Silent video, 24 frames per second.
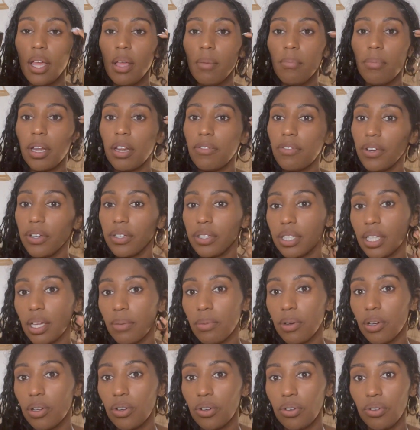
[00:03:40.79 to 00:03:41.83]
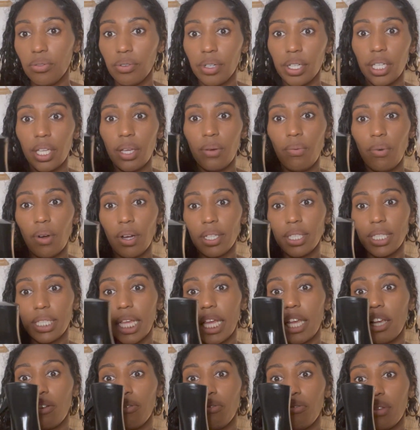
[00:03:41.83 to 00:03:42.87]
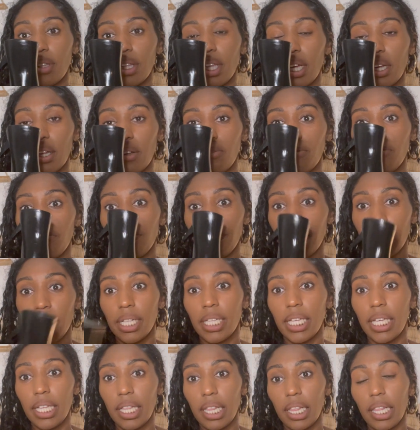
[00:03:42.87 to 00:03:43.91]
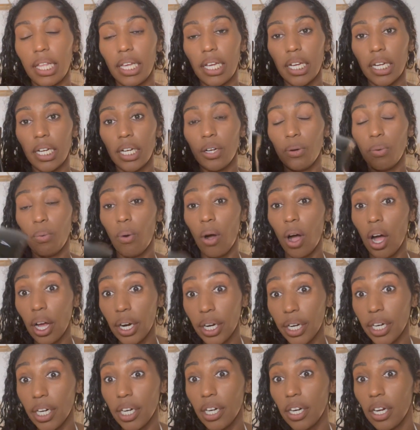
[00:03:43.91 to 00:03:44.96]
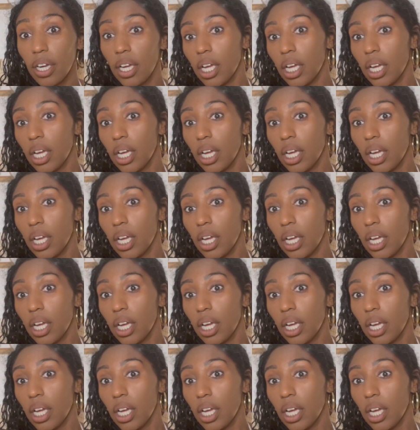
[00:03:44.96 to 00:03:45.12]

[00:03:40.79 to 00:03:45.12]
But if you're someone who really wants like the really clear water,